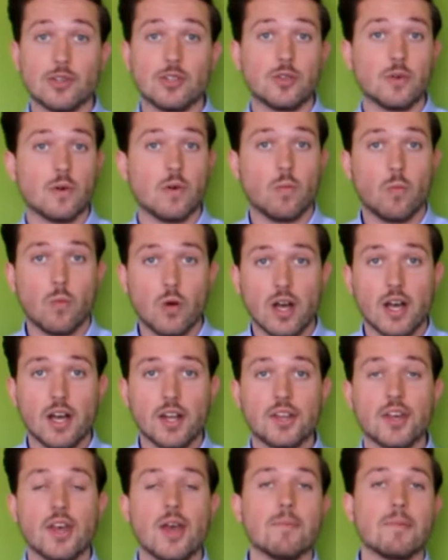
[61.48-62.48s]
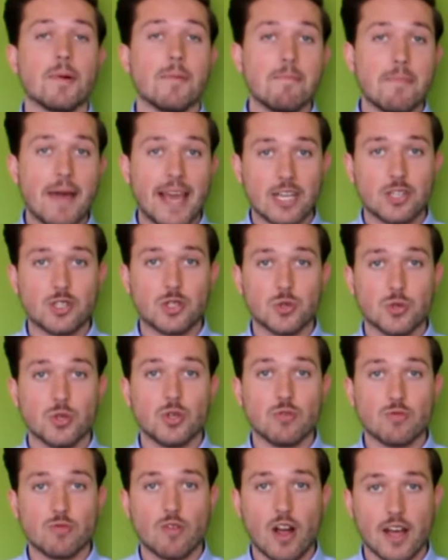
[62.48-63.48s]
you could do it on Word, but make sure
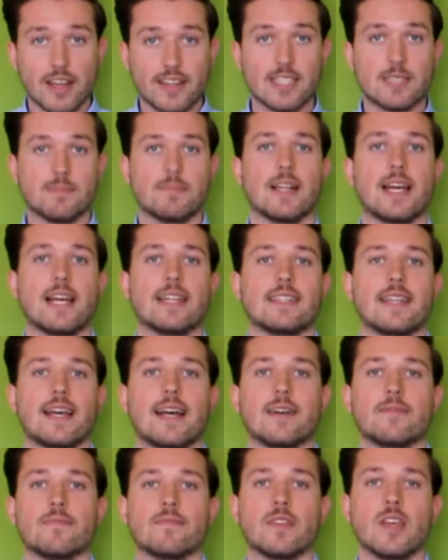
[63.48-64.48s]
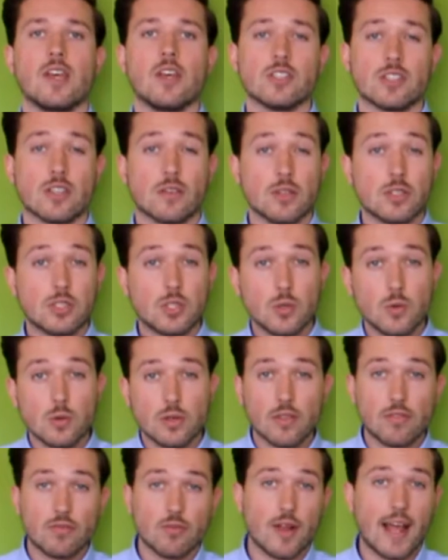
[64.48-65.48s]
you write this plan down. So I'm going to
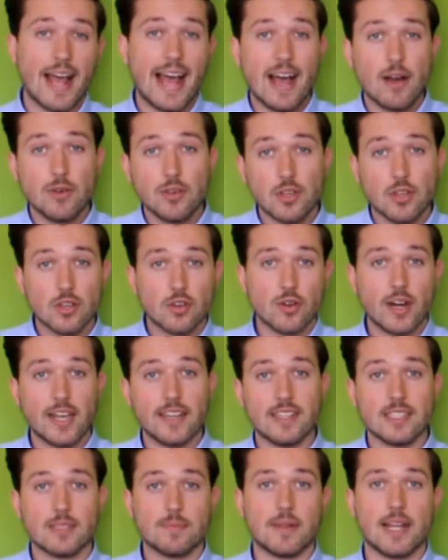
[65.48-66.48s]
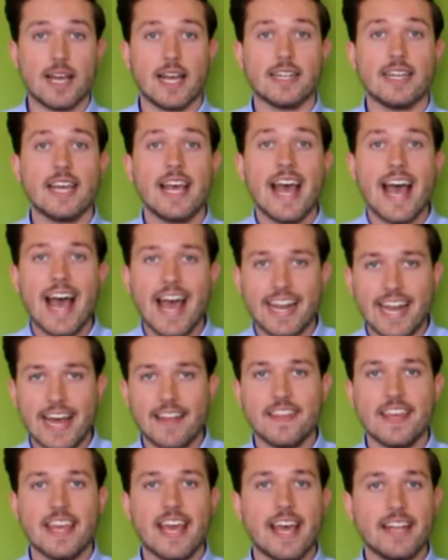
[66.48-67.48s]
talk you through how you can create this plan, and
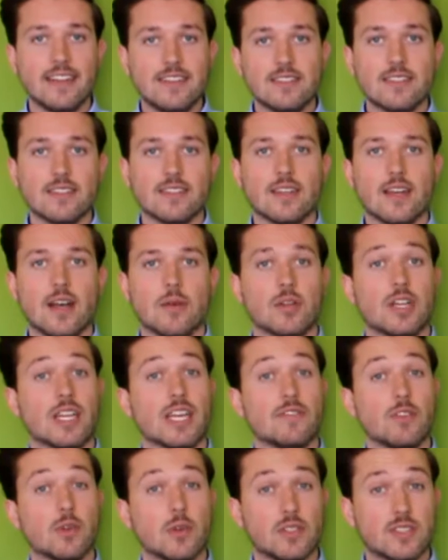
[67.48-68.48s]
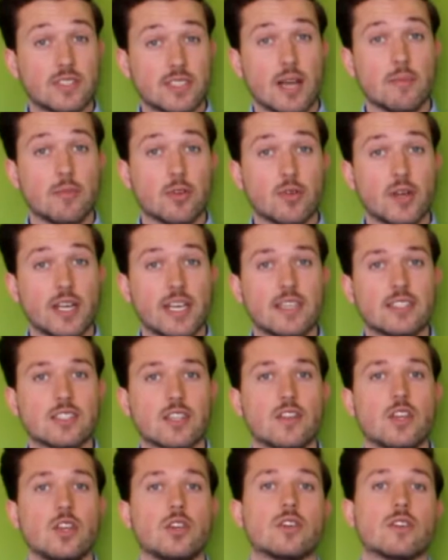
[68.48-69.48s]
at the end, I'm going to give you a summary
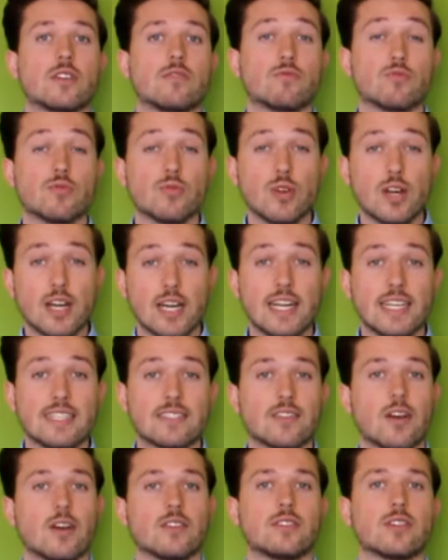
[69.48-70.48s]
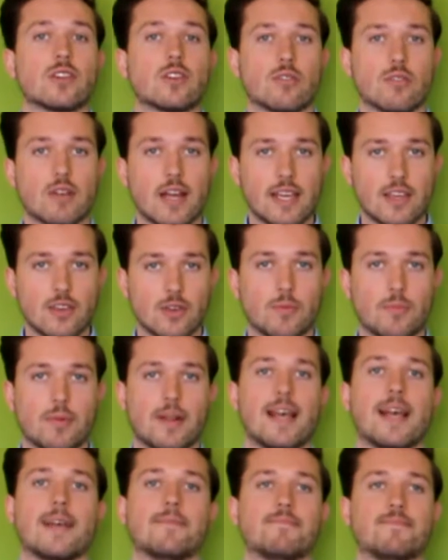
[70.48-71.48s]
so that you can really start to create your
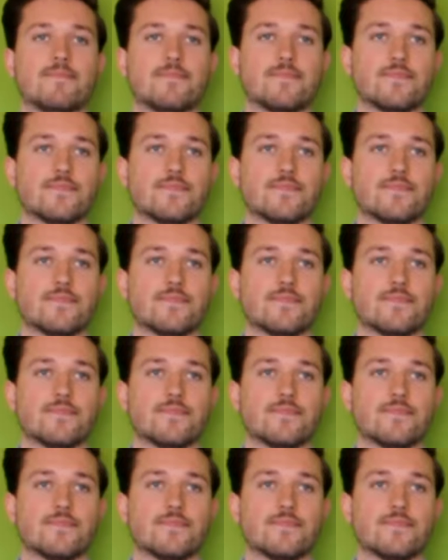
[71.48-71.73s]
plan.